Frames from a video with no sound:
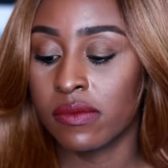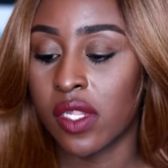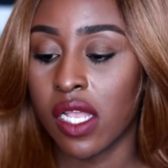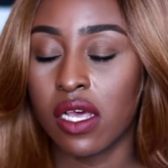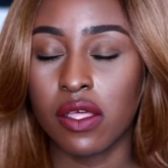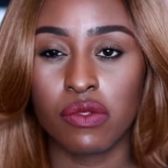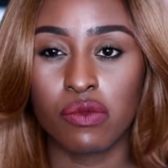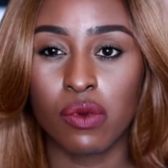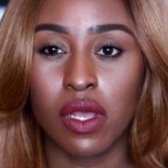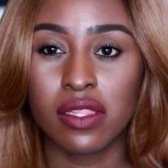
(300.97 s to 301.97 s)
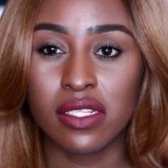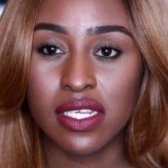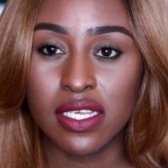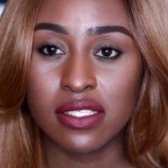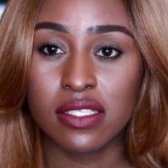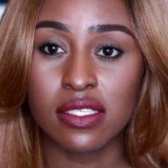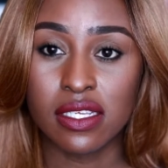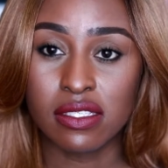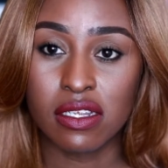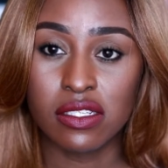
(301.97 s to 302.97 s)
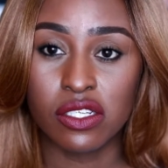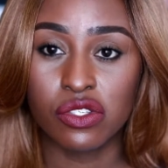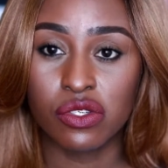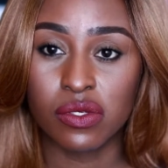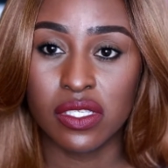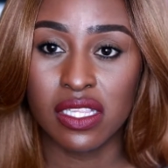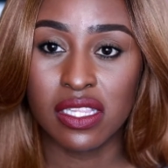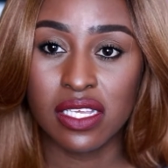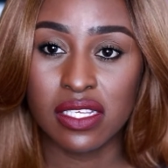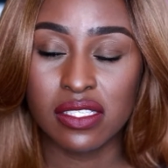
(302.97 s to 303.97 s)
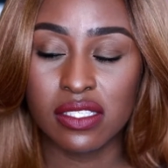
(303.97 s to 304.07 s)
uh, throughout the day since I started using this.